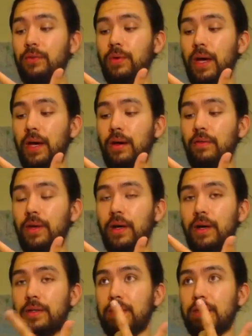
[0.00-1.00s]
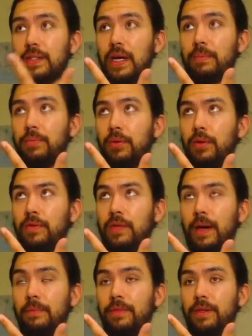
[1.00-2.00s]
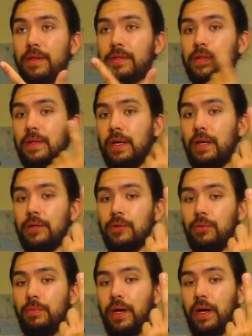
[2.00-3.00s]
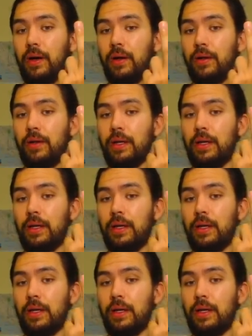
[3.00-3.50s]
you have Disciple of Nephthys, Ubel,